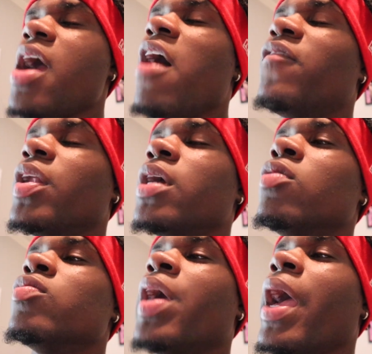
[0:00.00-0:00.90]
I feel like
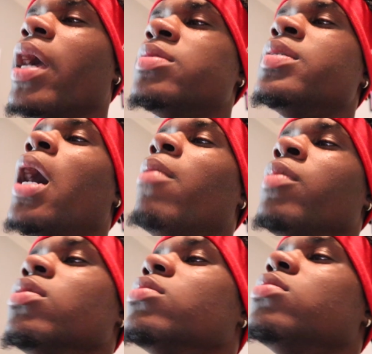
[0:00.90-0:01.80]
no dad could top
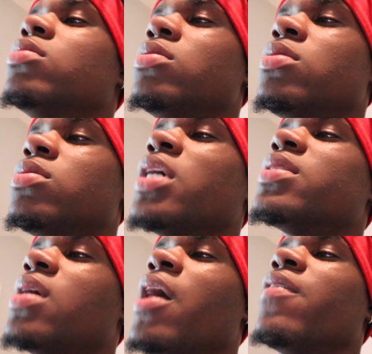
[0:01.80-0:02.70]
me.
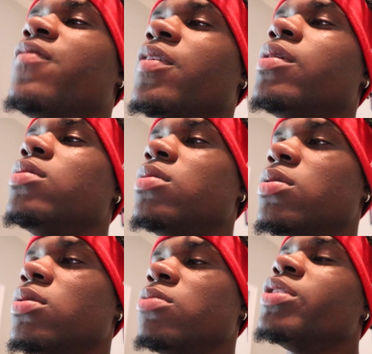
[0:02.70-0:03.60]
That's how I feel.
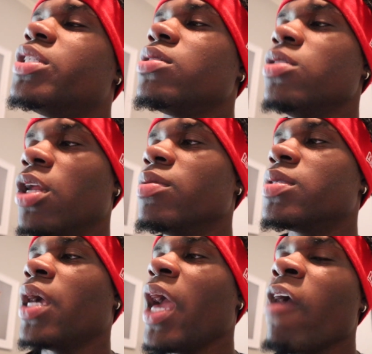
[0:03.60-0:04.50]
Which, you know what I'm
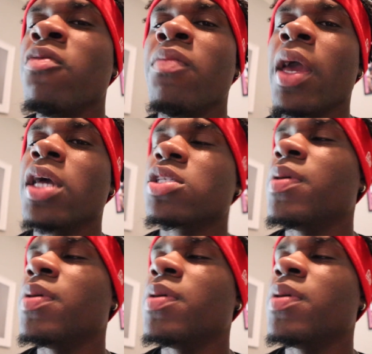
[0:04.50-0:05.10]
saying, every man's